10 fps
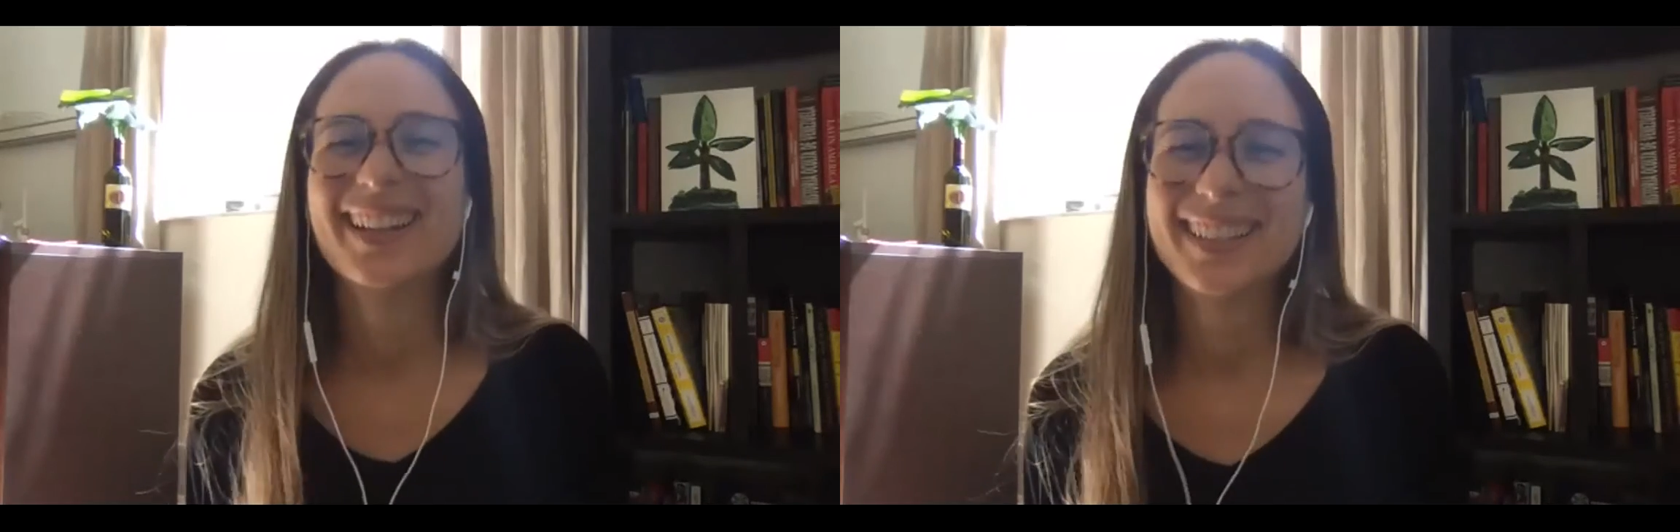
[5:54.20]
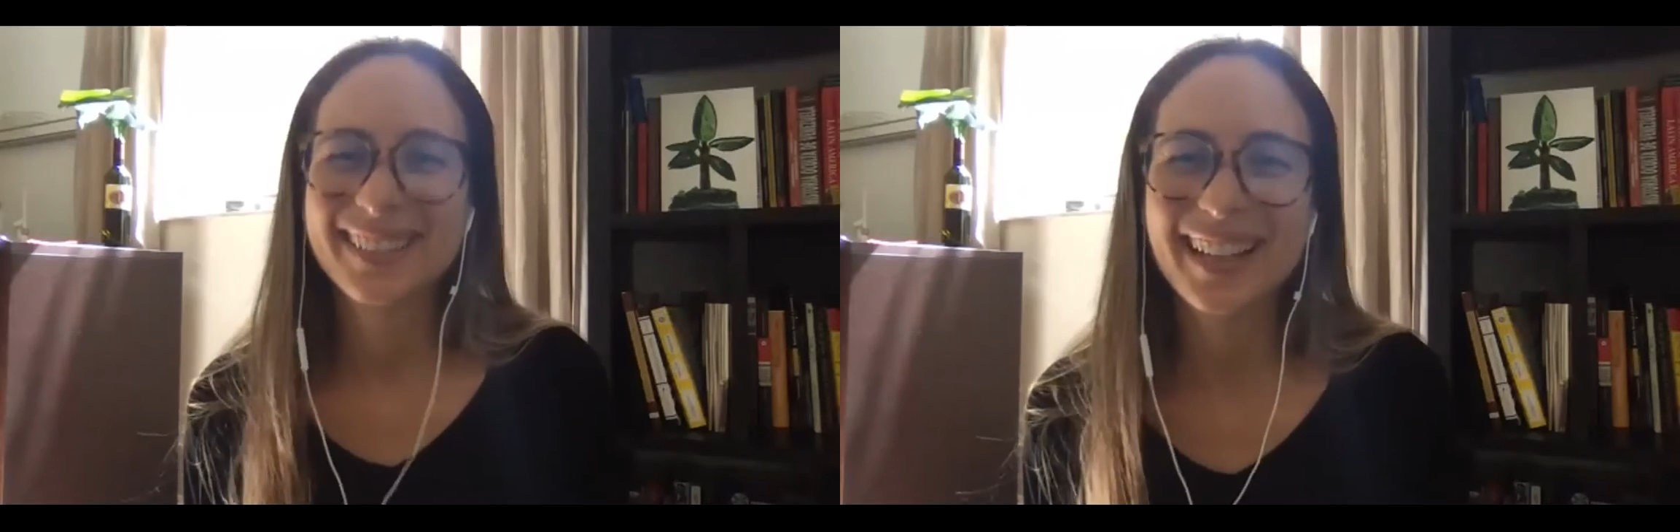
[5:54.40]

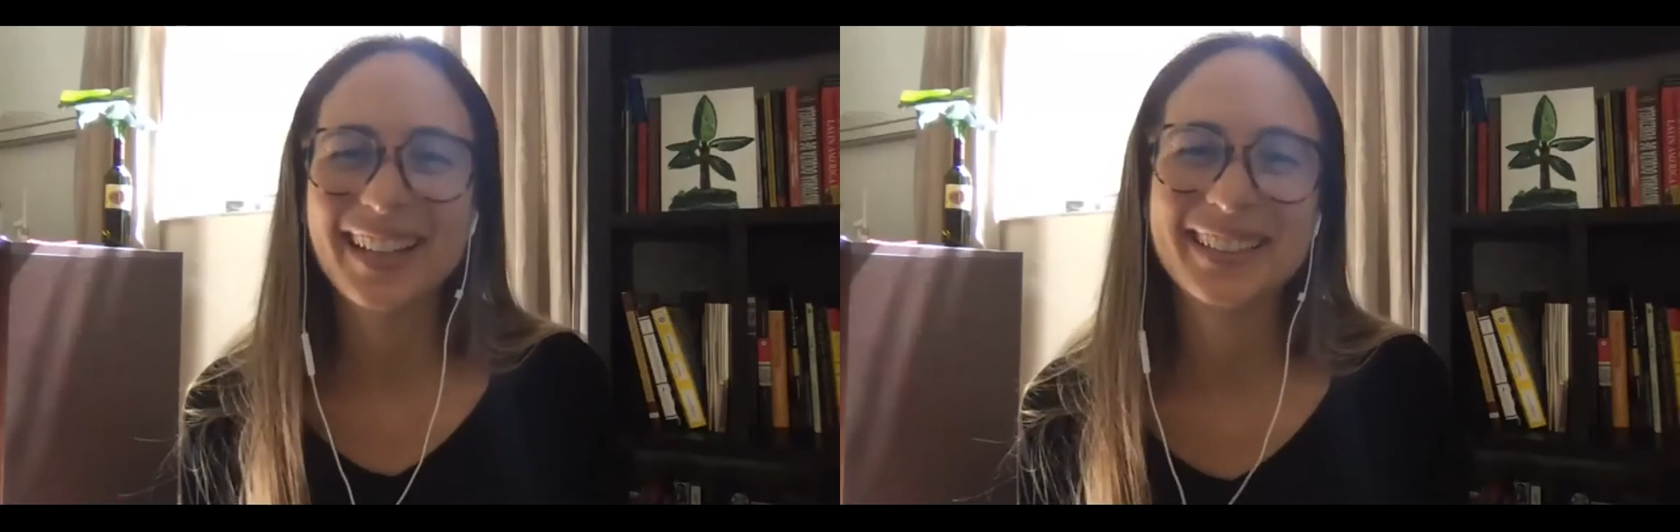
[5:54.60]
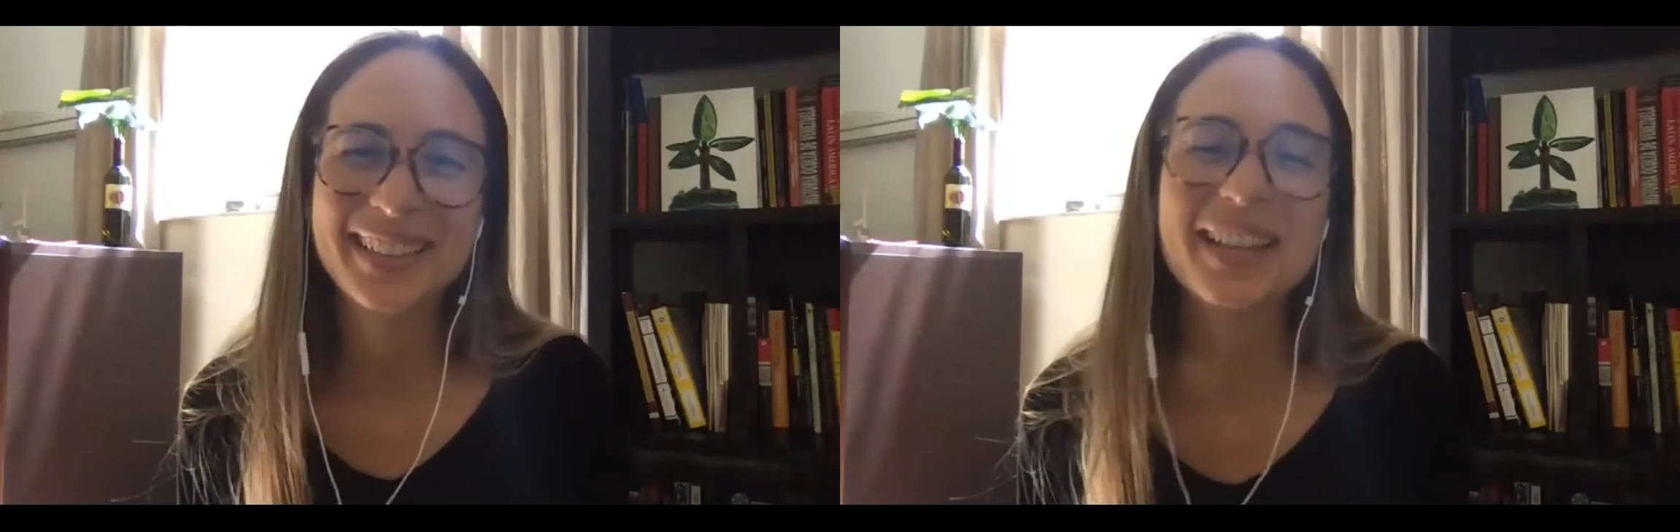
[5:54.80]

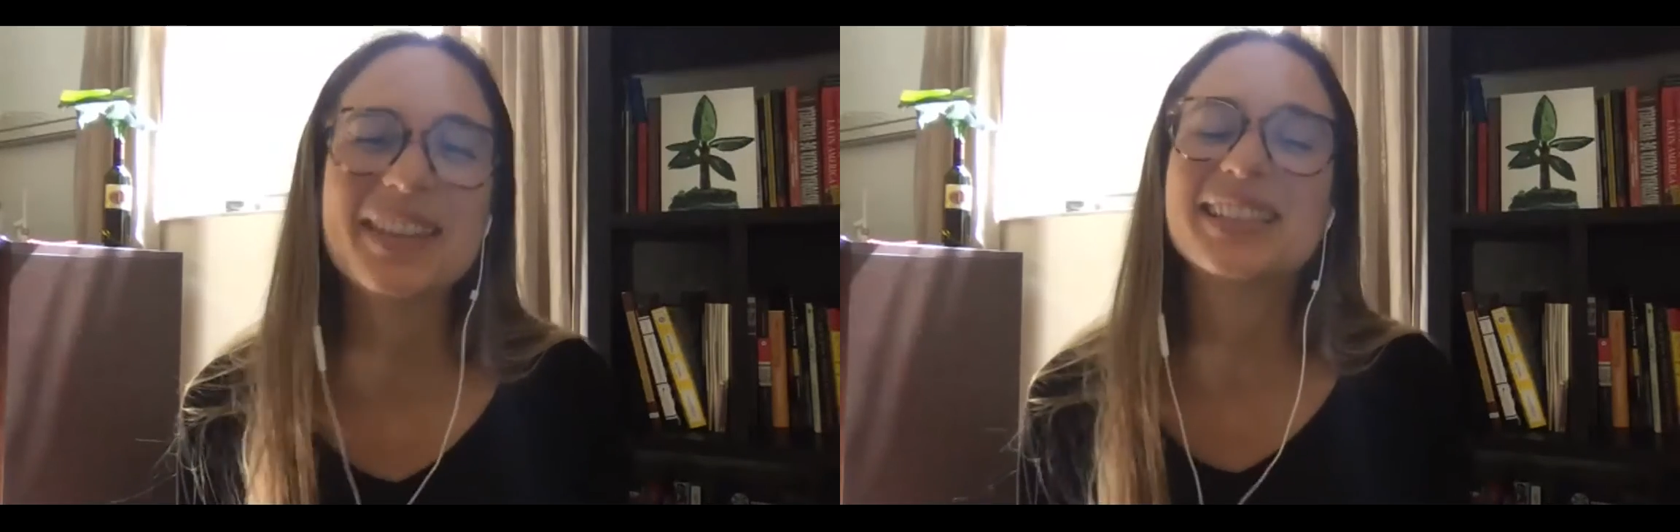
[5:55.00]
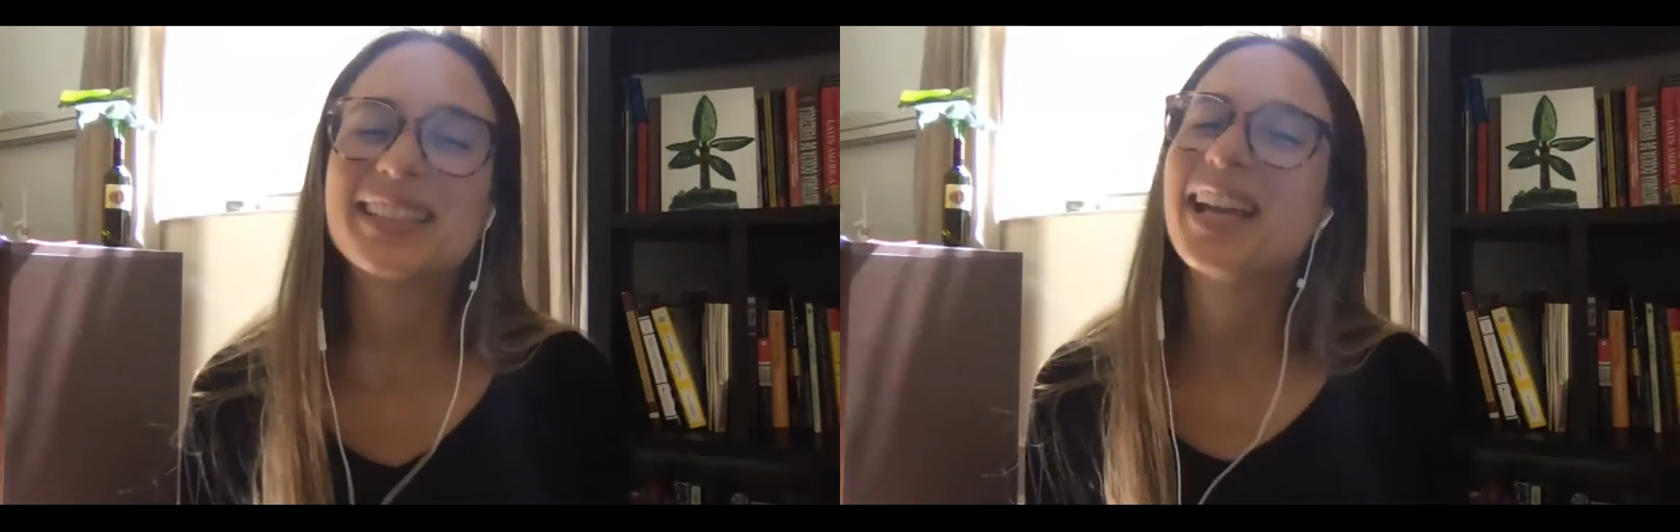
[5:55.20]
Yeah,
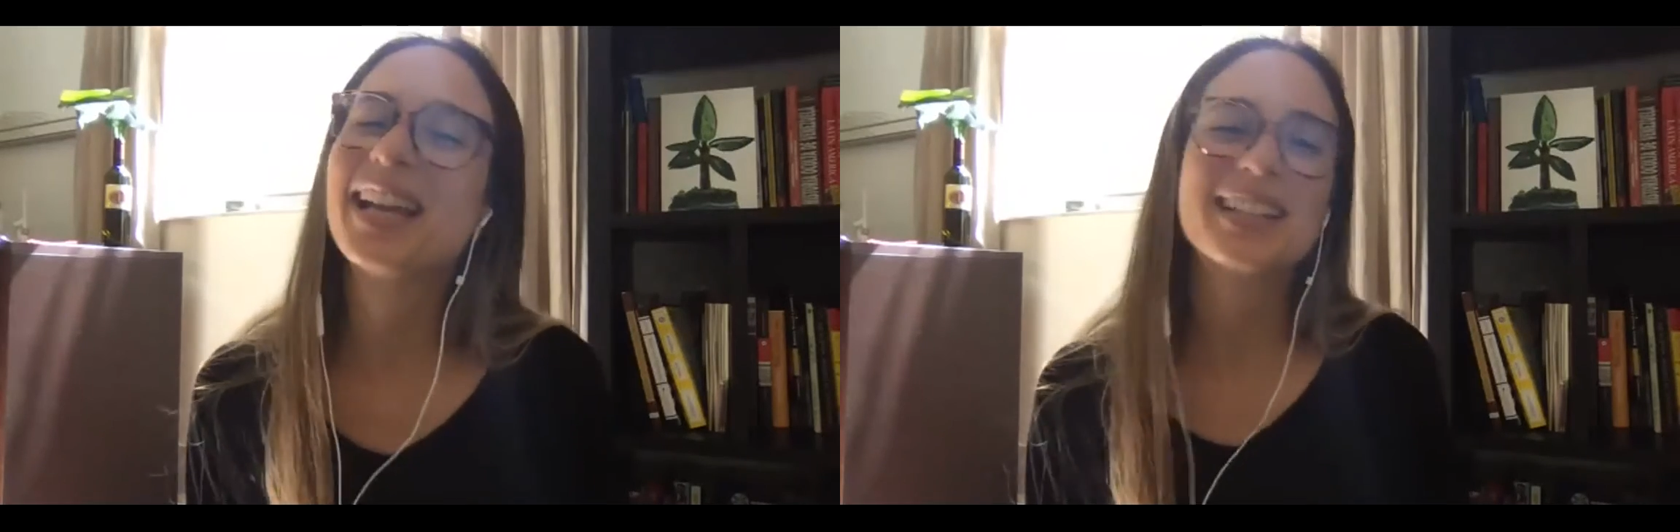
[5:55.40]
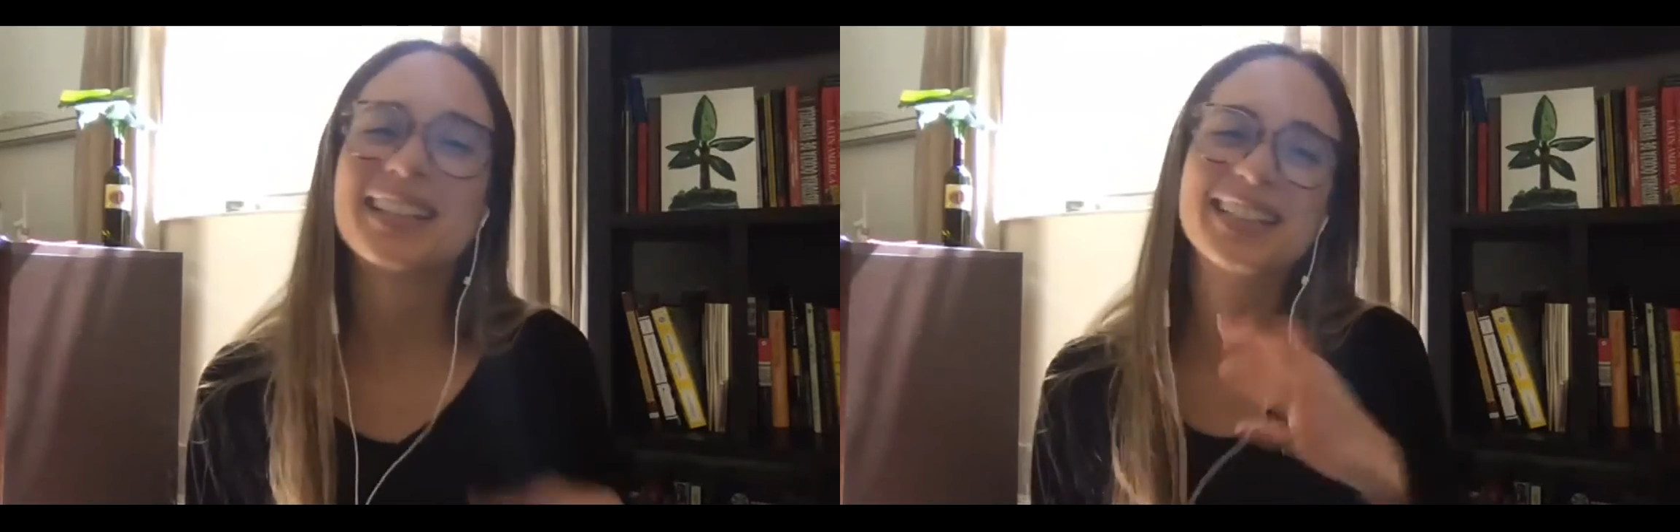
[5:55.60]

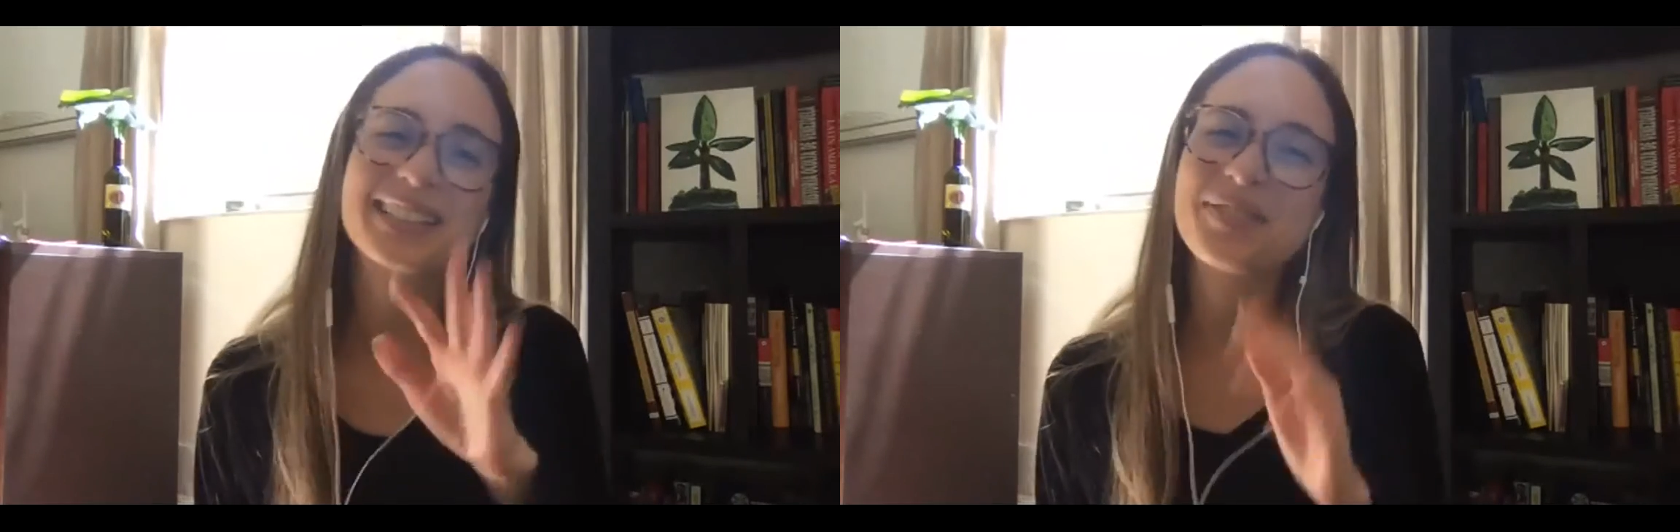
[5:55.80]
that's